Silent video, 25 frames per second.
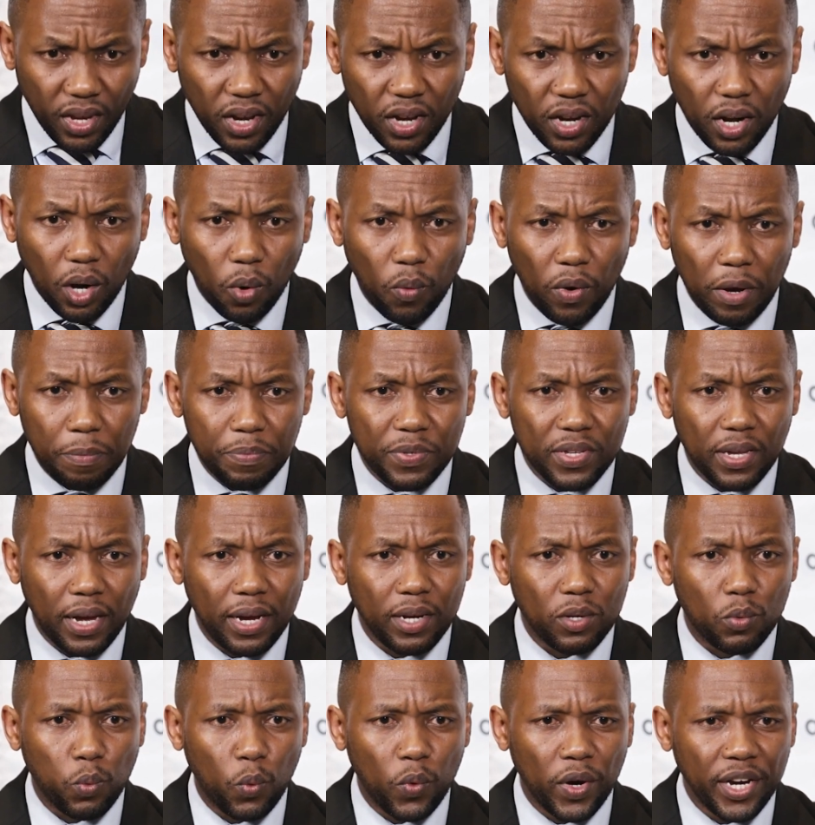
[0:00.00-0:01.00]
on our
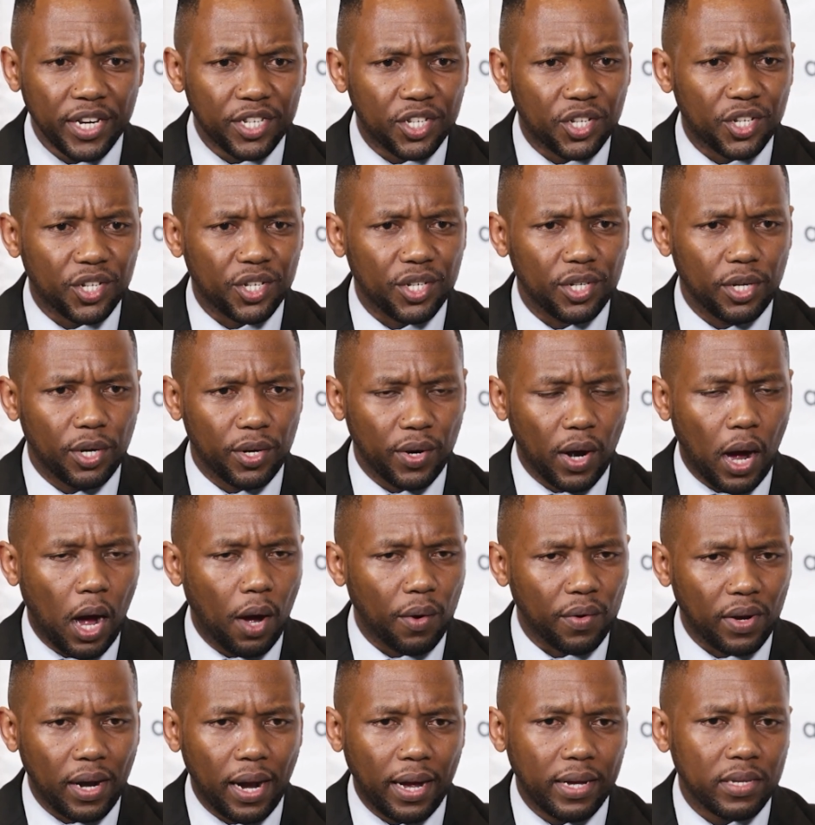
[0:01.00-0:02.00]
website, which, you know,
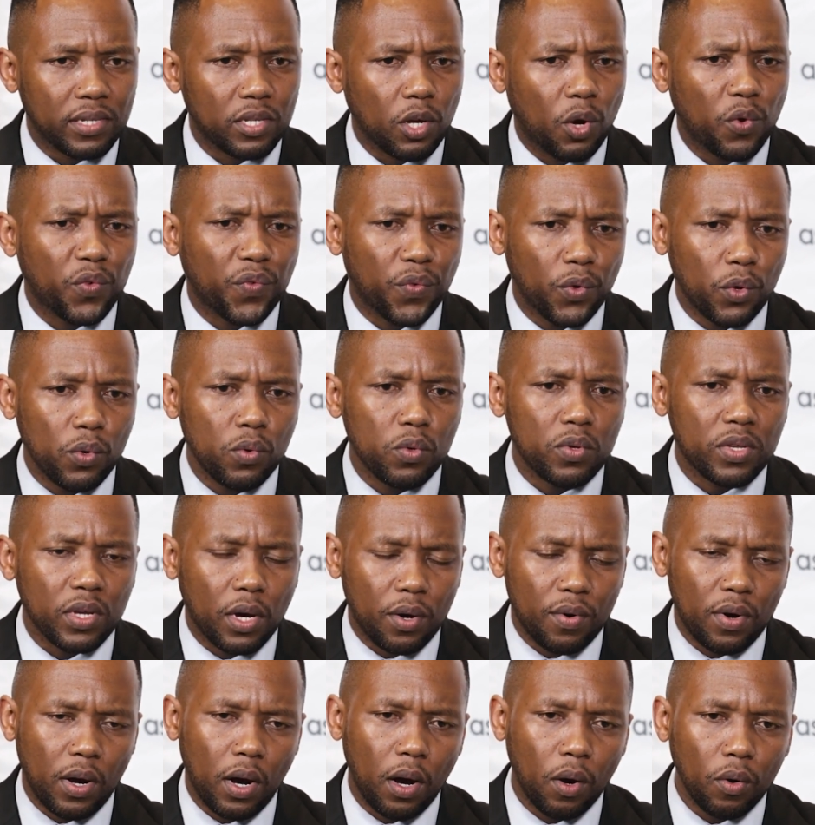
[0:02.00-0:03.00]
outlines our views
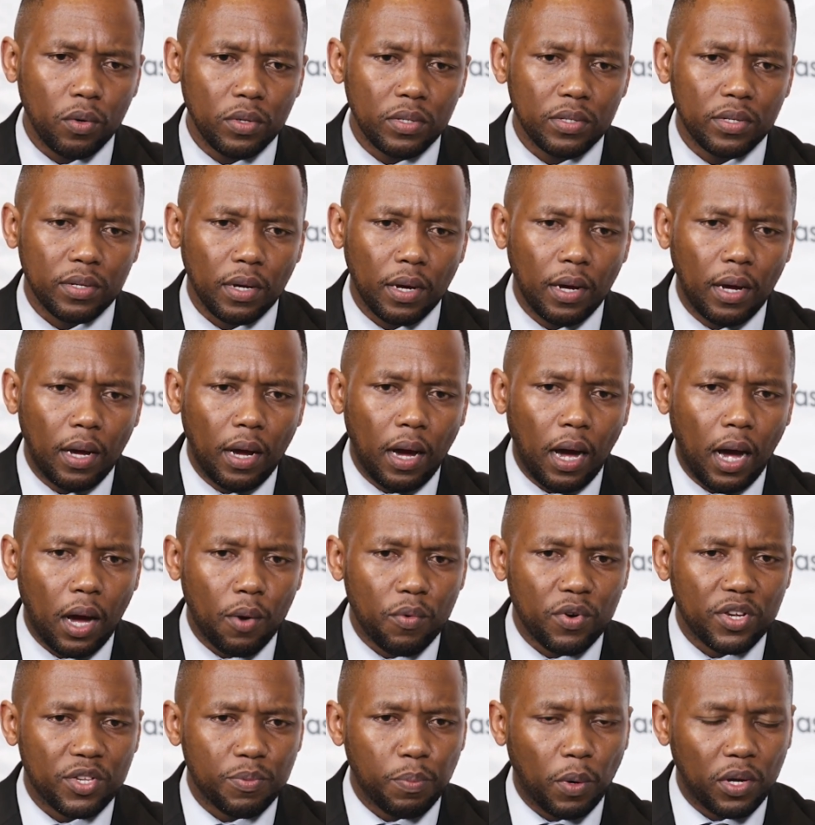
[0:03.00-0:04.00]
around
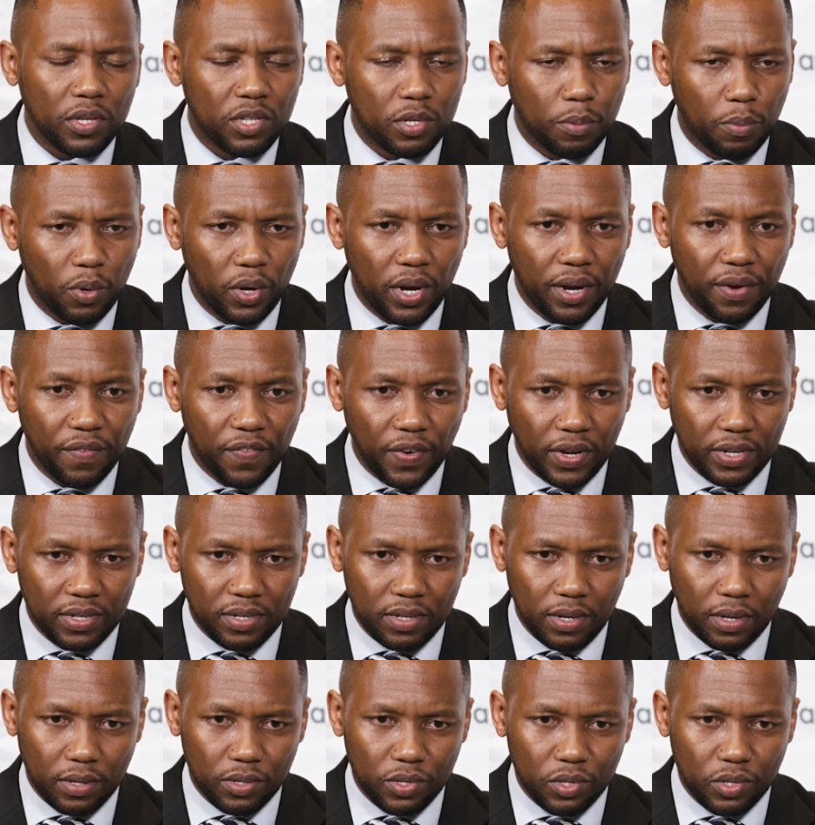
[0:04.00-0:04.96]
our responsible investing.